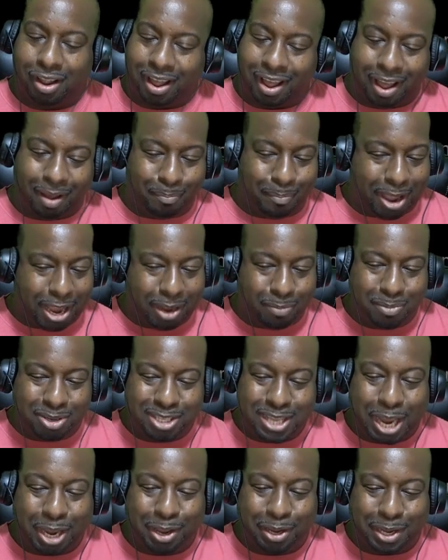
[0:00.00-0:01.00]
I made a
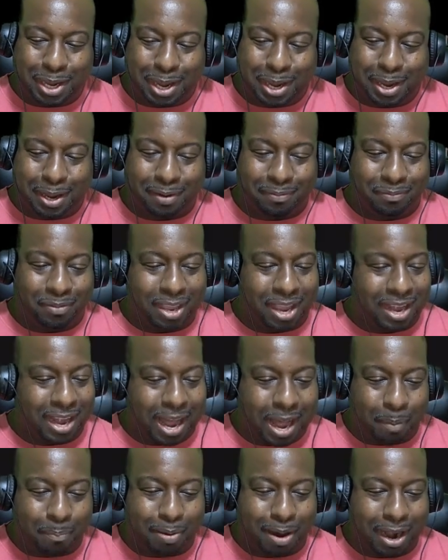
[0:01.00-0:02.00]
mistake again, and
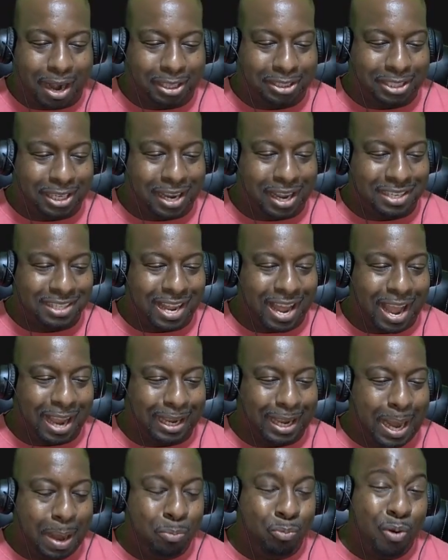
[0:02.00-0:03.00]
I apologize. I
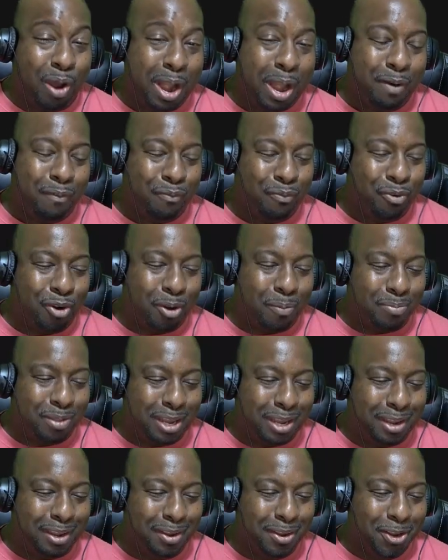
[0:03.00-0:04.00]
keep running from
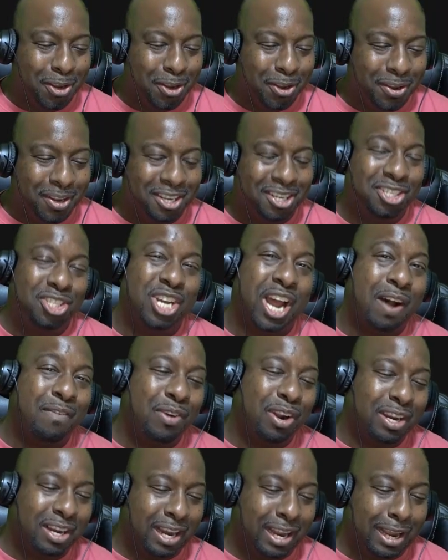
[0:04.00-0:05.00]
the
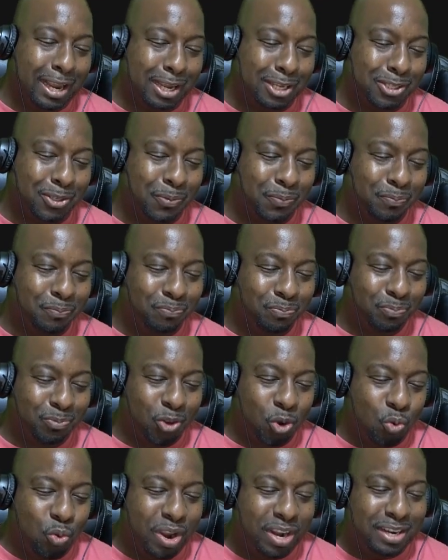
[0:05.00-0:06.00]
Java class
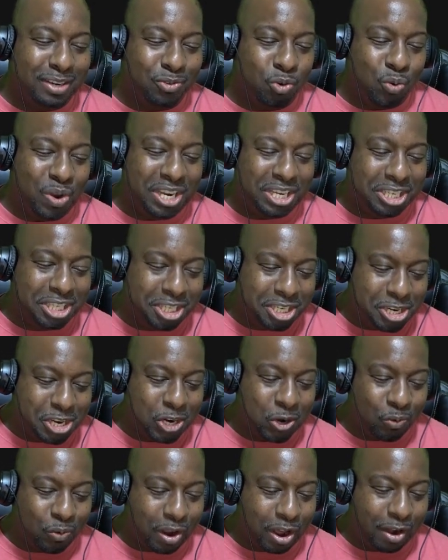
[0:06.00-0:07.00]
when we
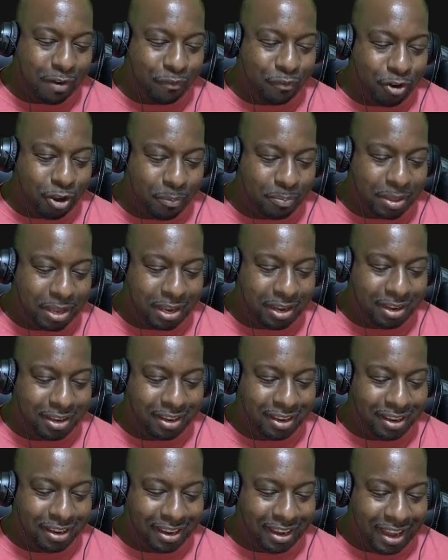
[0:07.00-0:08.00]
should run from the
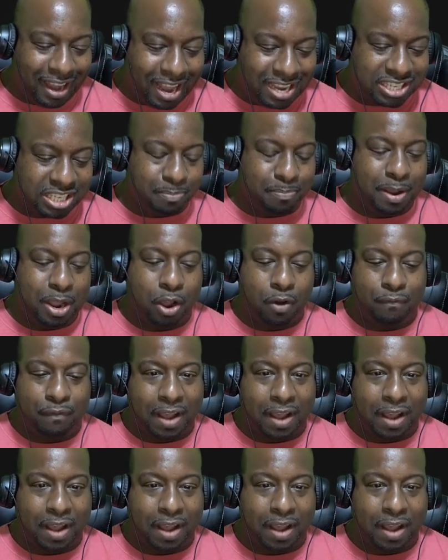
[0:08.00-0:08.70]
XML